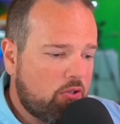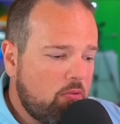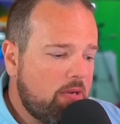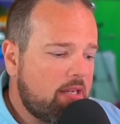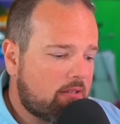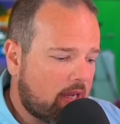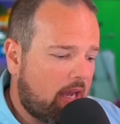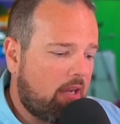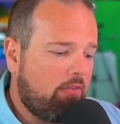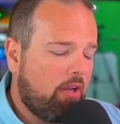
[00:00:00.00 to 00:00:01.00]
to be
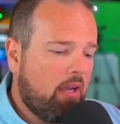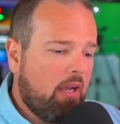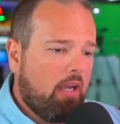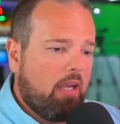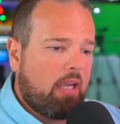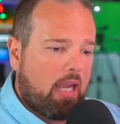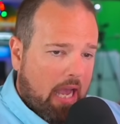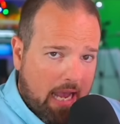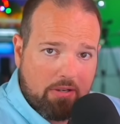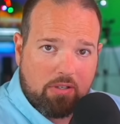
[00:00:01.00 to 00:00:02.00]
saved, he
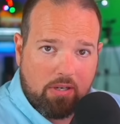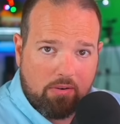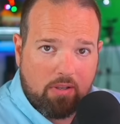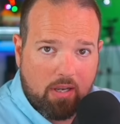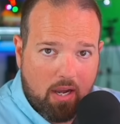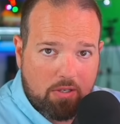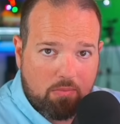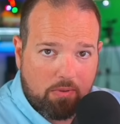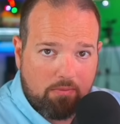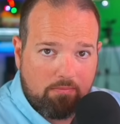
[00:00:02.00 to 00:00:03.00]
has to hear the
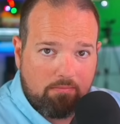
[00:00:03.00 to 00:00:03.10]
gospel